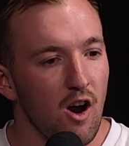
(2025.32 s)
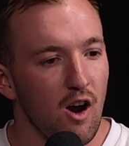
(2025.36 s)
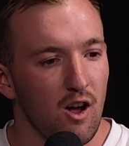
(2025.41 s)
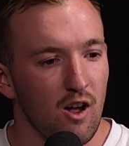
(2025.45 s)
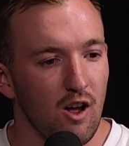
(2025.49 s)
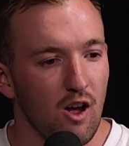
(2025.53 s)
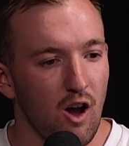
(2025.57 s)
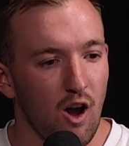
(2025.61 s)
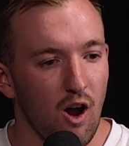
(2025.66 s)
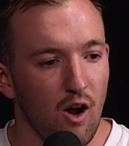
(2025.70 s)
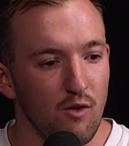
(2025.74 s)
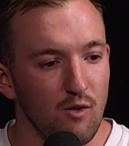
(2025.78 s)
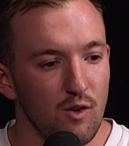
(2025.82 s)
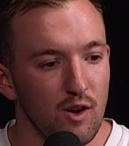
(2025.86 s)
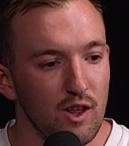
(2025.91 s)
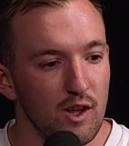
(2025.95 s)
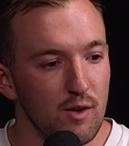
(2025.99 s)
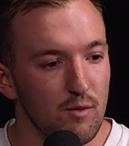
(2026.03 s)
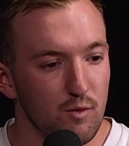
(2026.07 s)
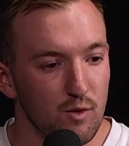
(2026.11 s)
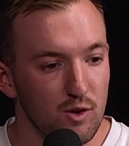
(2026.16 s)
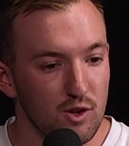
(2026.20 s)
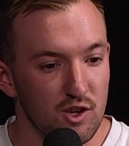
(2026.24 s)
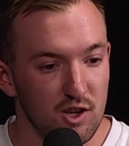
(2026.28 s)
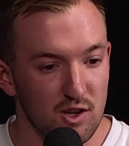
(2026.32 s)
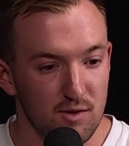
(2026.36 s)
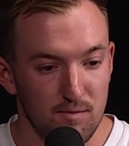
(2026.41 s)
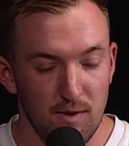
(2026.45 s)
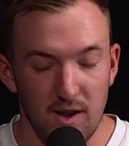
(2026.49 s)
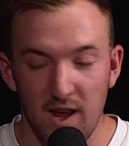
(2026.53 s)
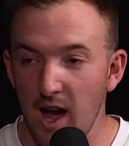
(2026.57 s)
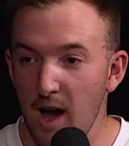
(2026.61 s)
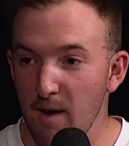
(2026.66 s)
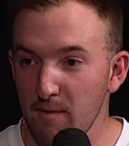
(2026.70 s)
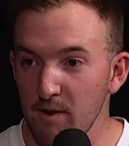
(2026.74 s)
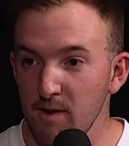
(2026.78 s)
I really would just be
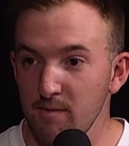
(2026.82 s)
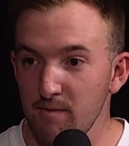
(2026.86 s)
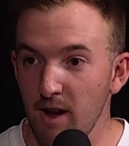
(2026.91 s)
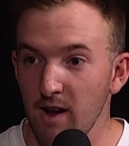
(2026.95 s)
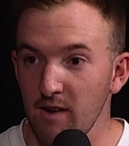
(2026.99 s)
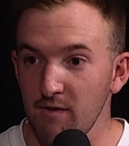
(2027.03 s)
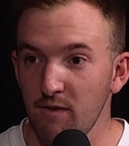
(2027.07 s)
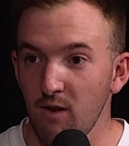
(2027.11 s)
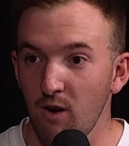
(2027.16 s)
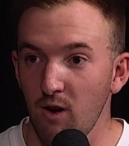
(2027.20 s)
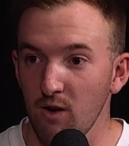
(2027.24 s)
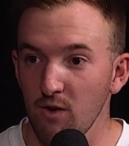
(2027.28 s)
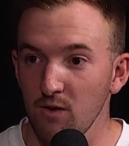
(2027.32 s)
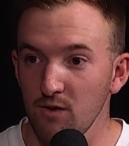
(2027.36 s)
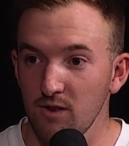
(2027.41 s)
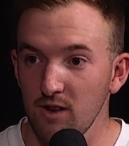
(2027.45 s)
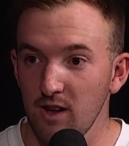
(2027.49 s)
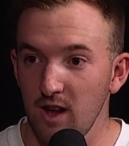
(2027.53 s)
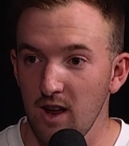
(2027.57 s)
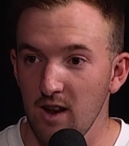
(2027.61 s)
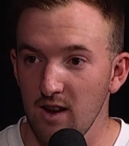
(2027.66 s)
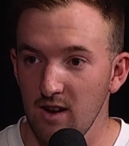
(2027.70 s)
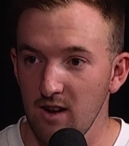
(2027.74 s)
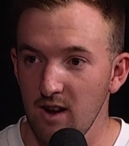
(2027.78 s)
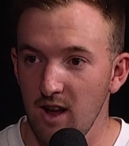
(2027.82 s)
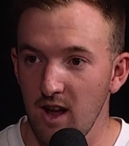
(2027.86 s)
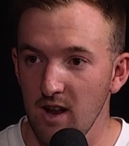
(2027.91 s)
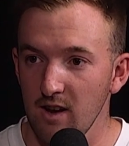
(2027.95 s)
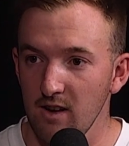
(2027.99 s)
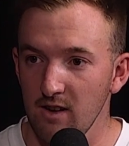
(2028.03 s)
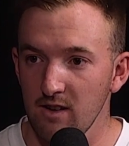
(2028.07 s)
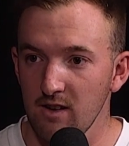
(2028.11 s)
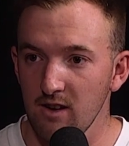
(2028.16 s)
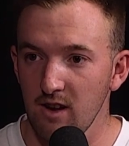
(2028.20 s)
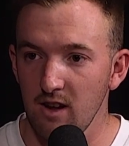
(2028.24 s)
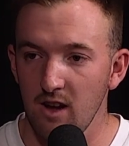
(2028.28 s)
happy to make finals again
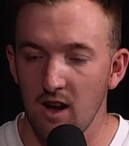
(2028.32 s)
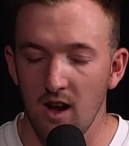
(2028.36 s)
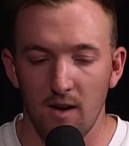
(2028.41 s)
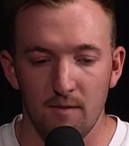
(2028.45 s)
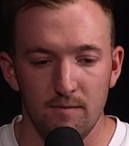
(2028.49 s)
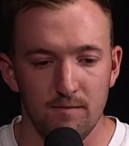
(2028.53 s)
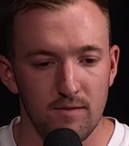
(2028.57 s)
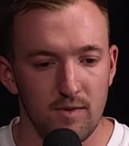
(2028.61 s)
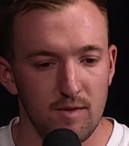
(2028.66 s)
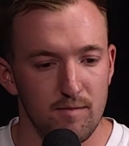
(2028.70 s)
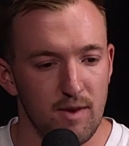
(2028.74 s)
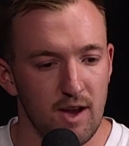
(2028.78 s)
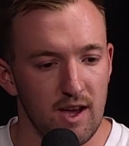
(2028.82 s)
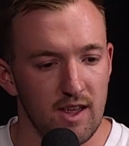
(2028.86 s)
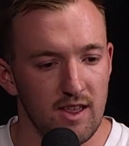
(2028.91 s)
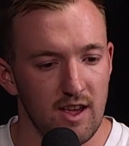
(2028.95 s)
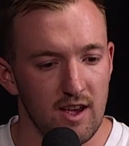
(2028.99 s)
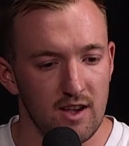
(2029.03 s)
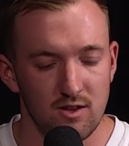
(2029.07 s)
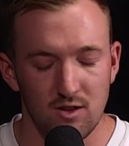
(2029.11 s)
and be there.